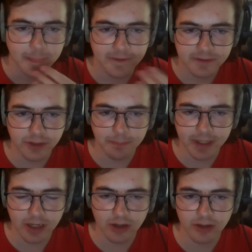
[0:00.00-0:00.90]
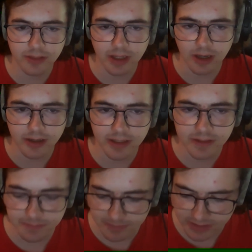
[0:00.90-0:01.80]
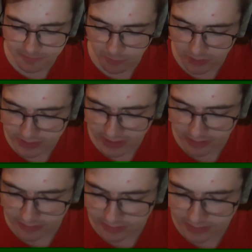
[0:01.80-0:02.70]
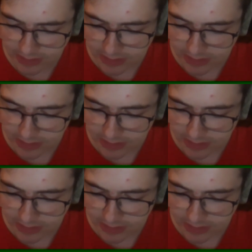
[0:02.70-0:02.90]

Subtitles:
So the bigger the audience means more sales.